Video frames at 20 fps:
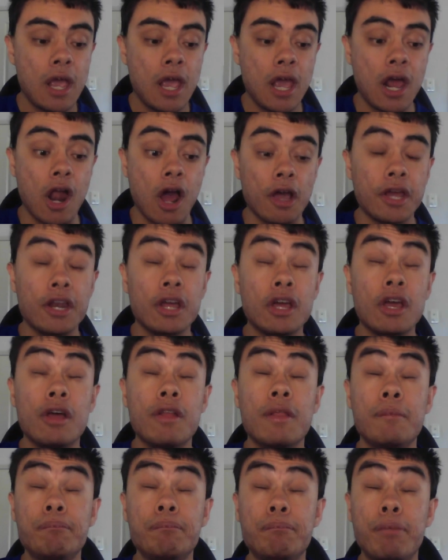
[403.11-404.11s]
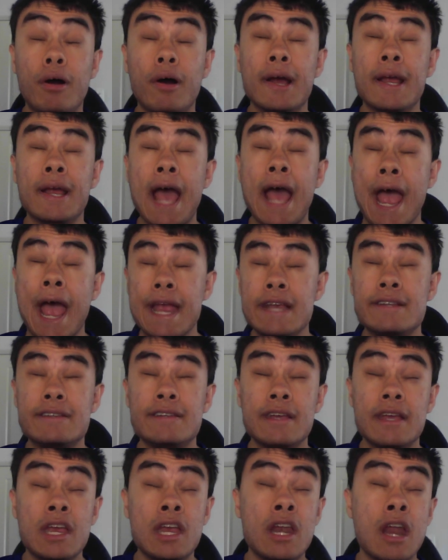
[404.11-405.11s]
And I'm going to go them by
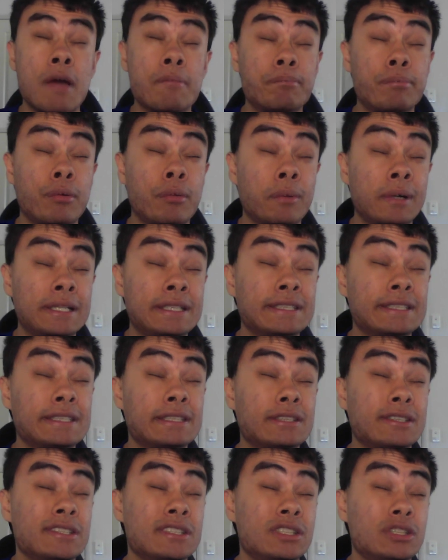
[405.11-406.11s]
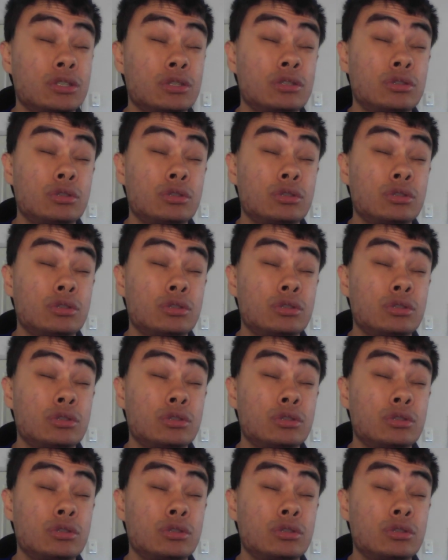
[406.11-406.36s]
18 points to